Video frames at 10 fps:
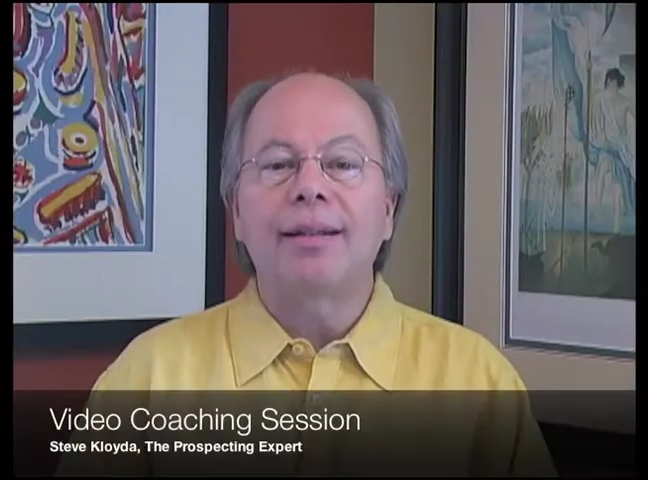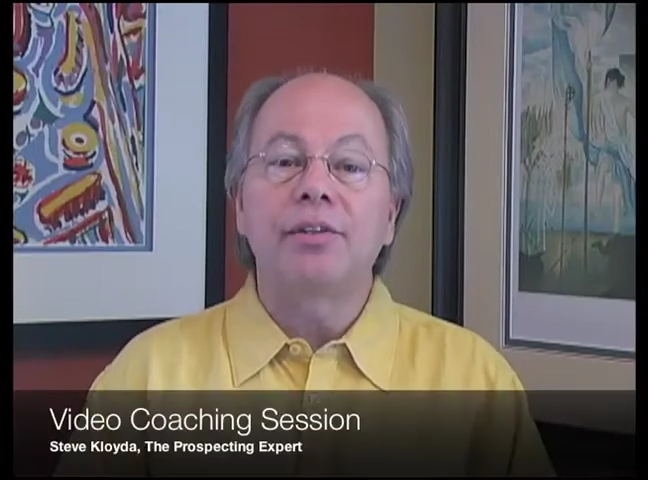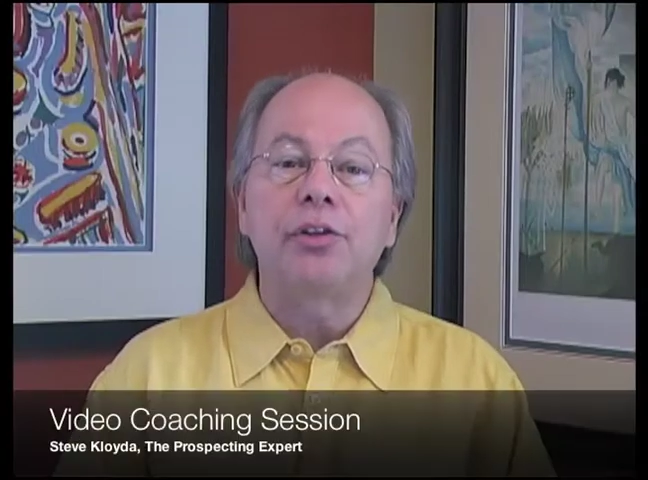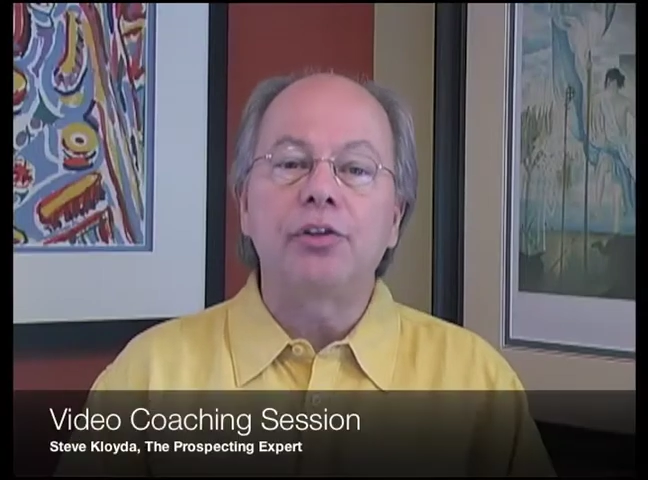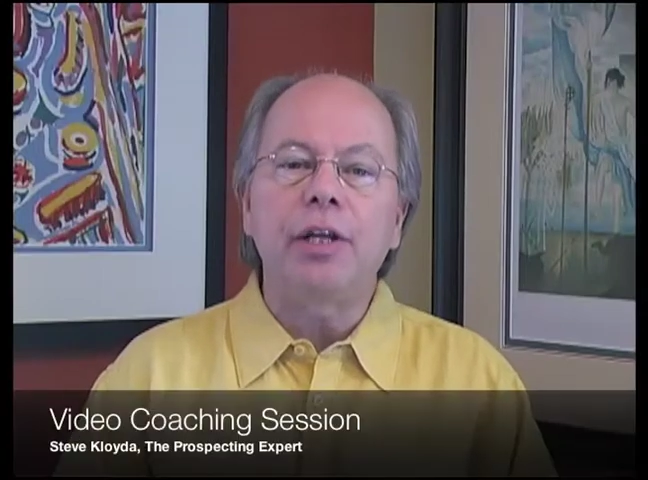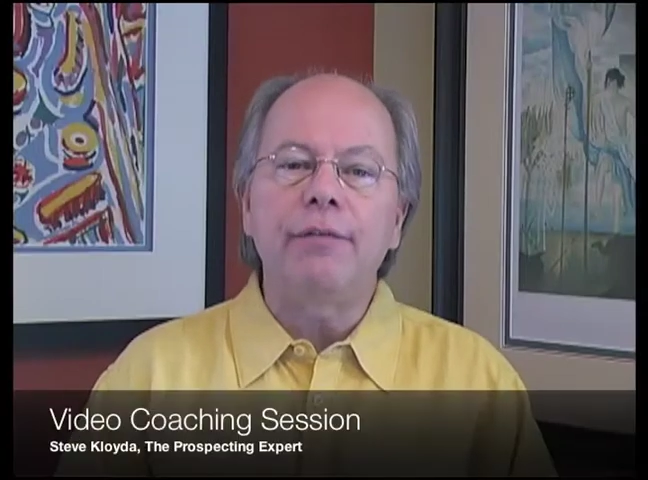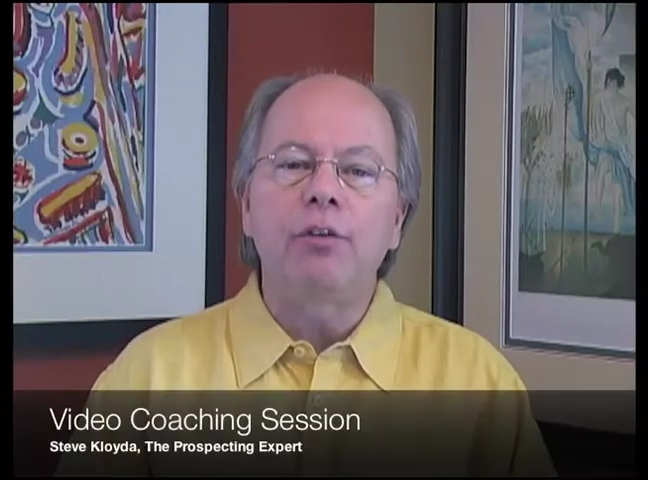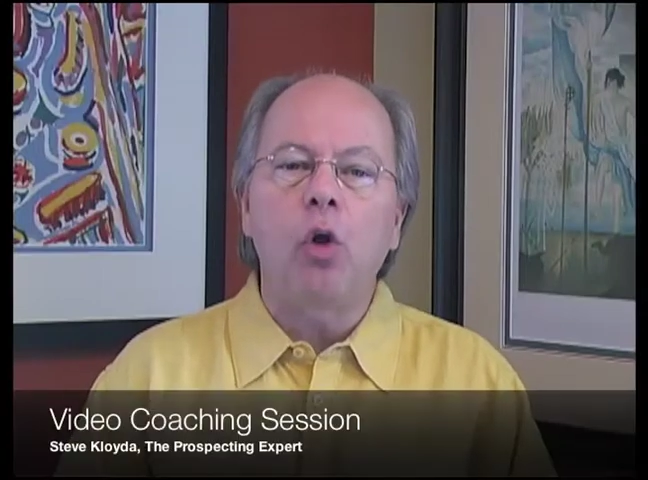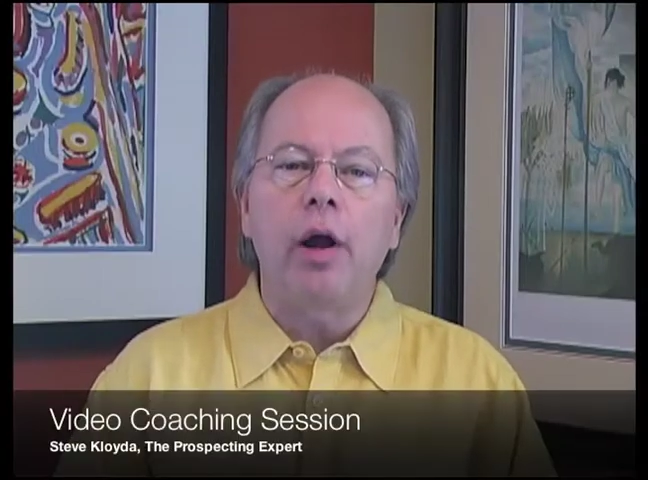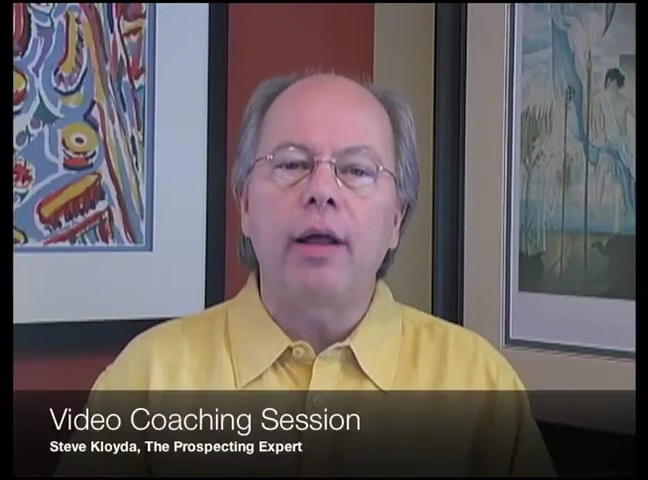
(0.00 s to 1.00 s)
This is Steve
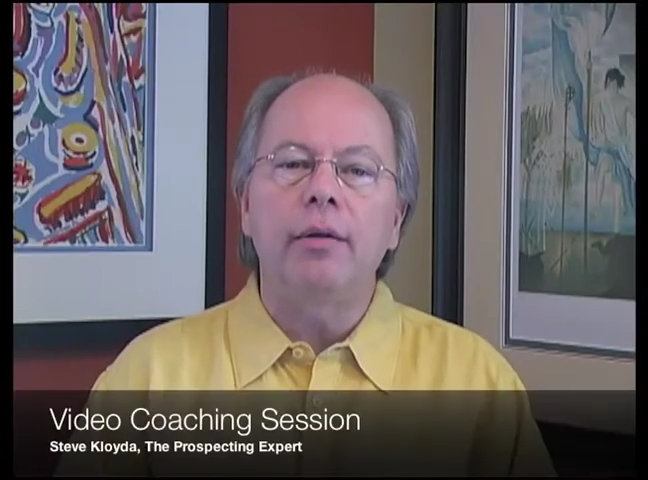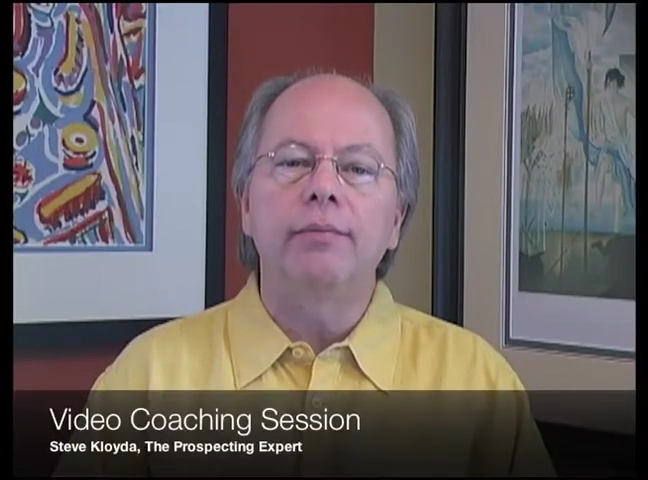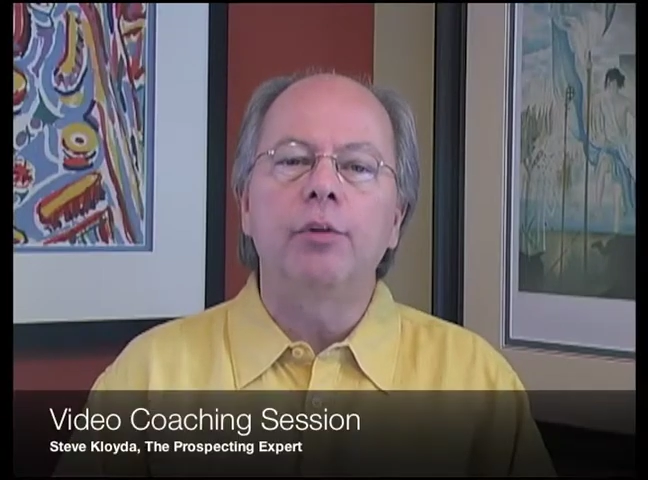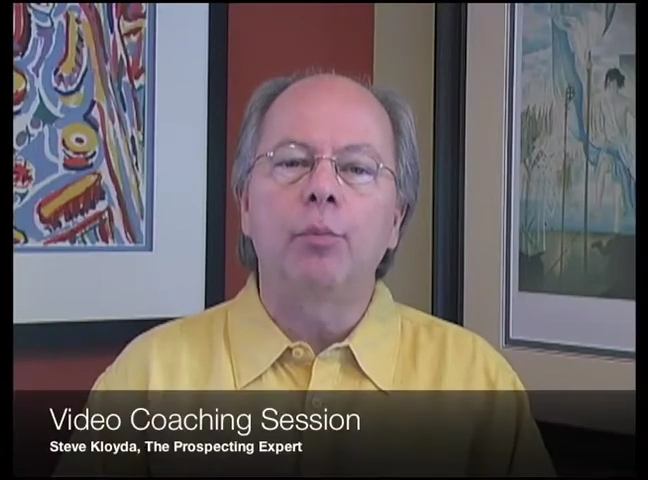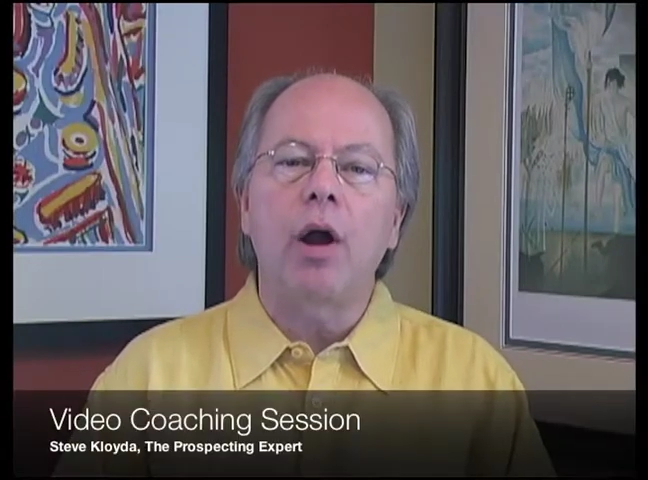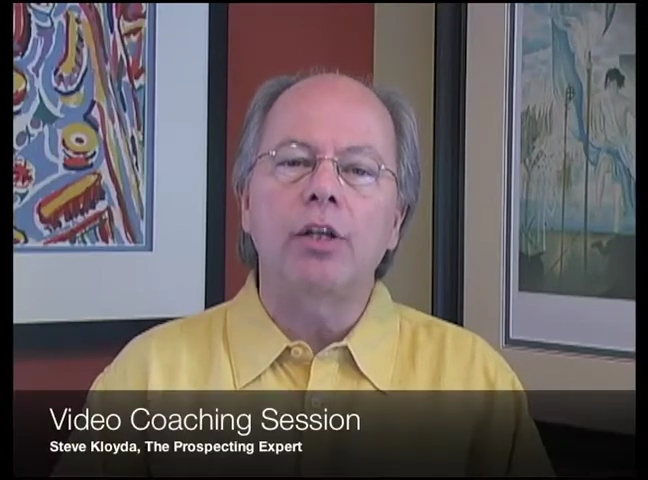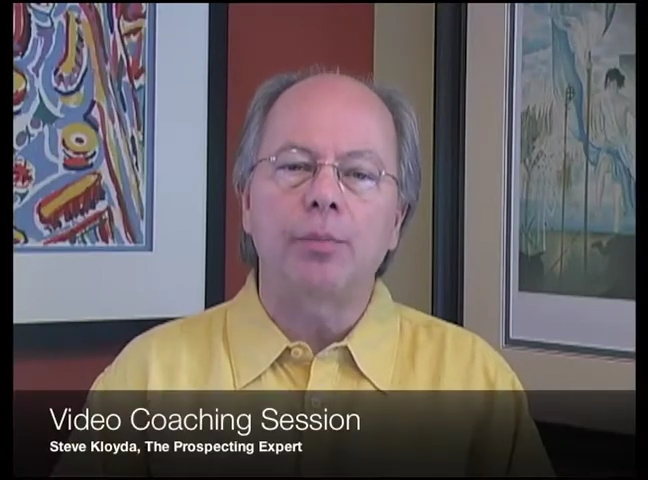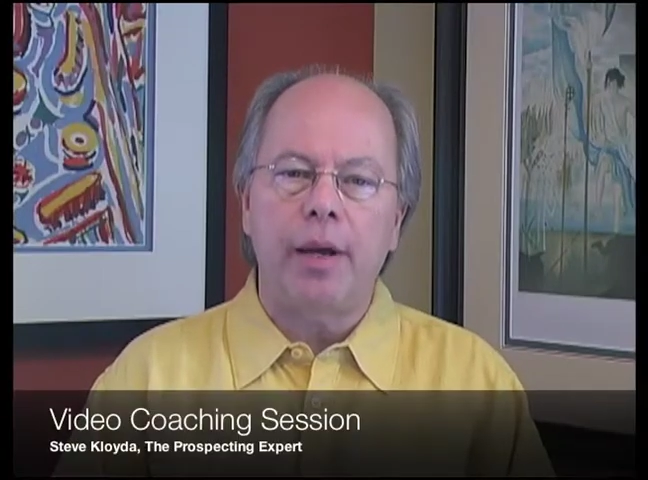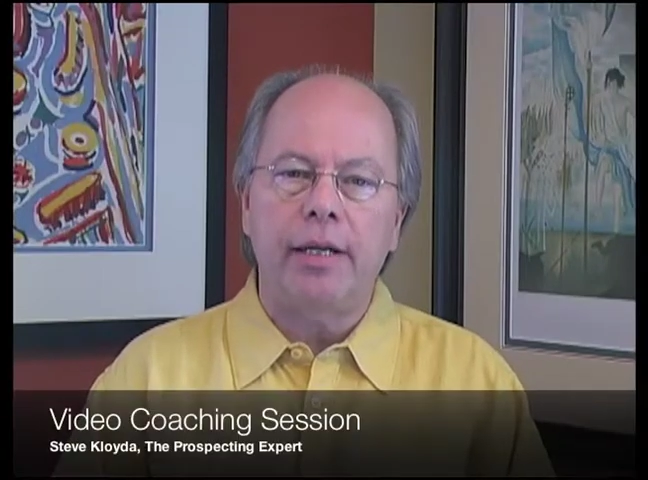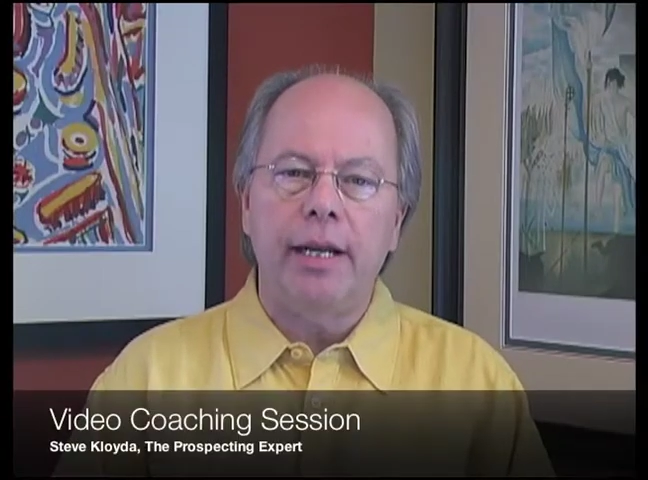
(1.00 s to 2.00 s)
Kloida, the
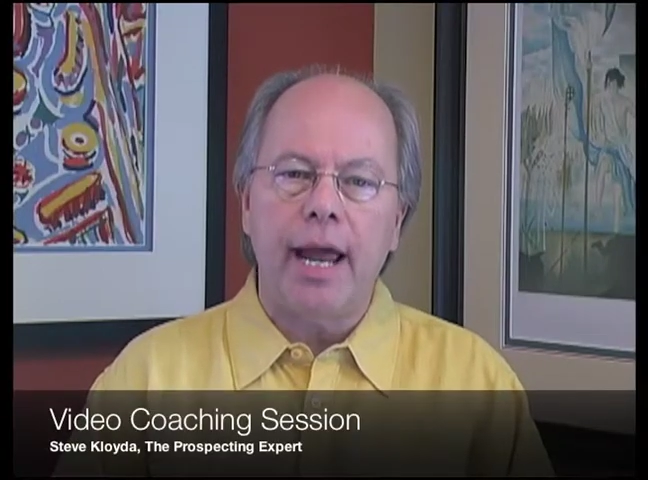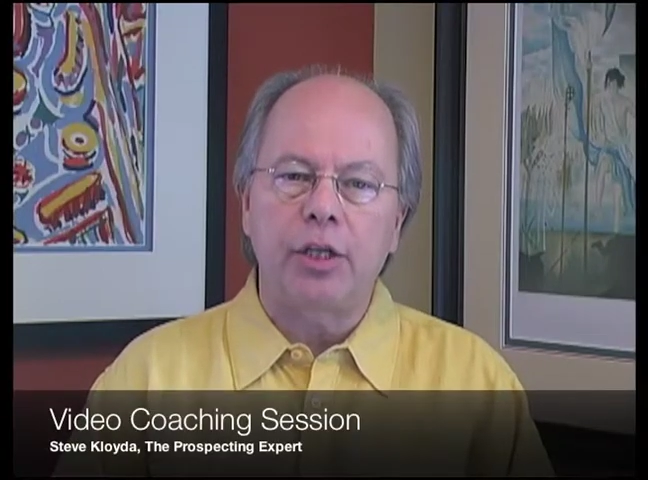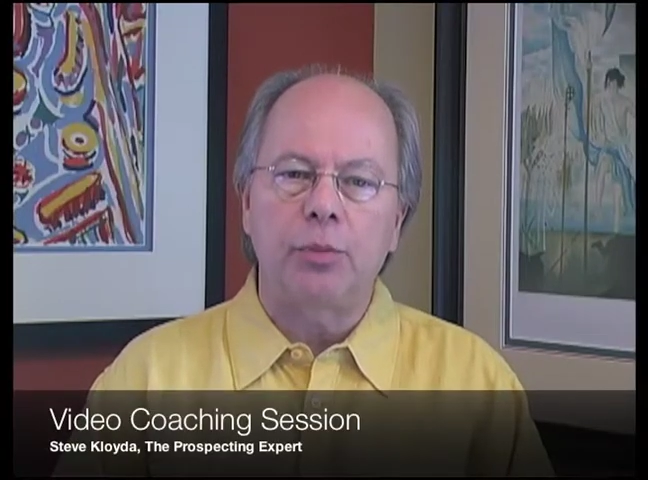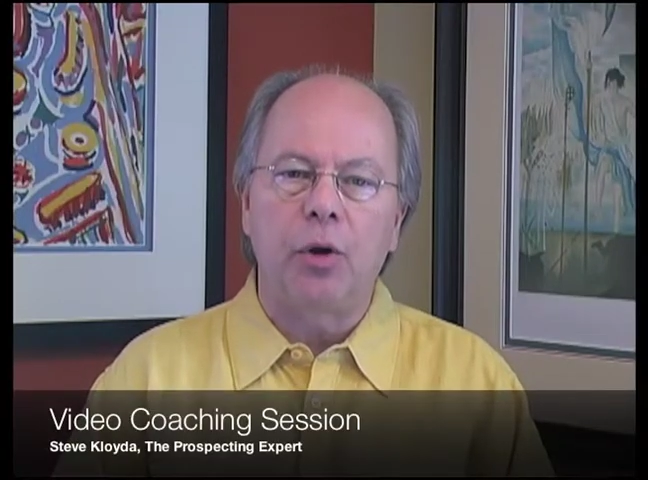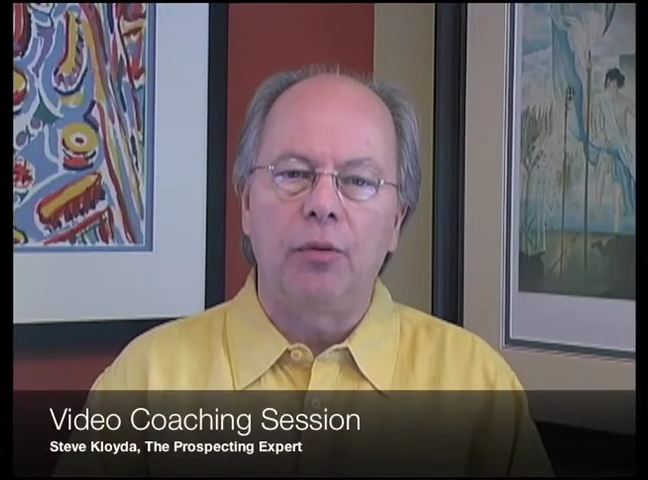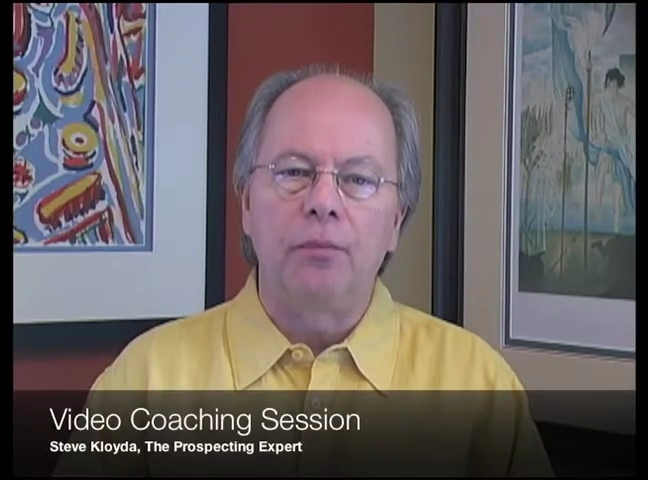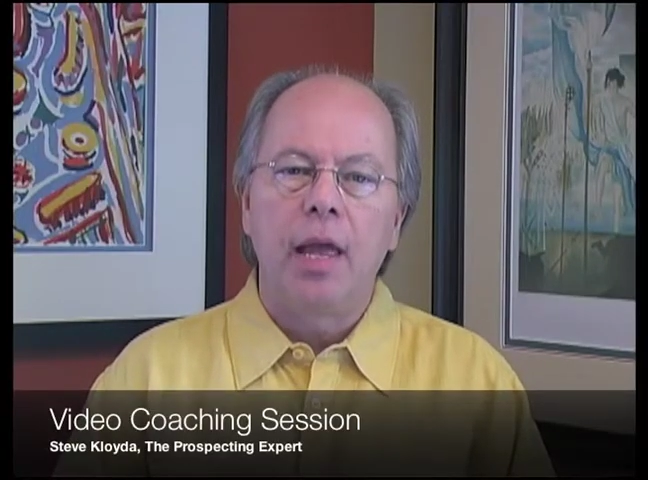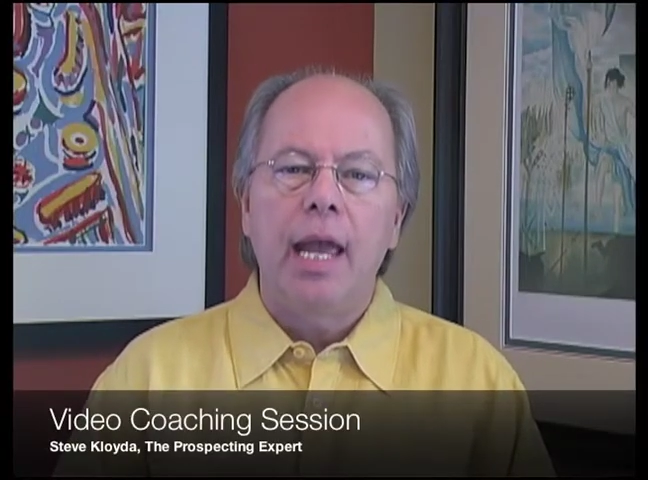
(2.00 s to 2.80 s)
prospecting expert,